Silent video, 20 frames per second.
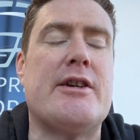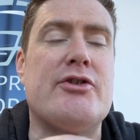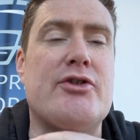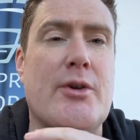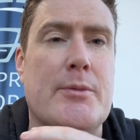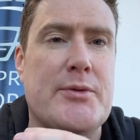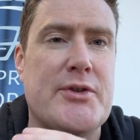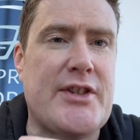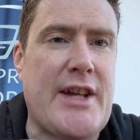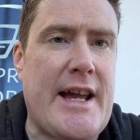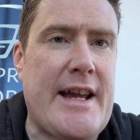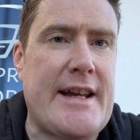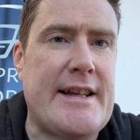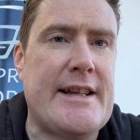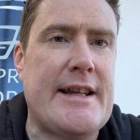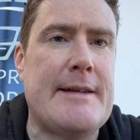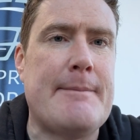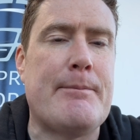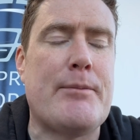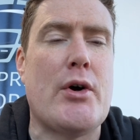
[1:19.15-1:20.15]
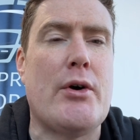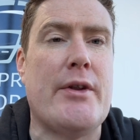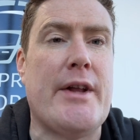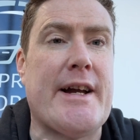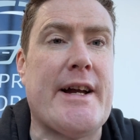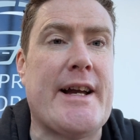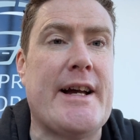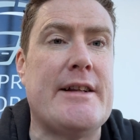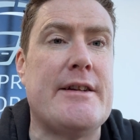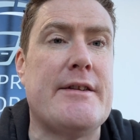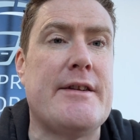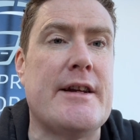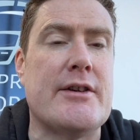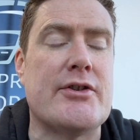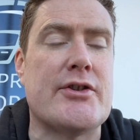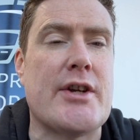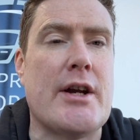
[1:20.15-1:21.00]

It stops staining, all that kind of thing.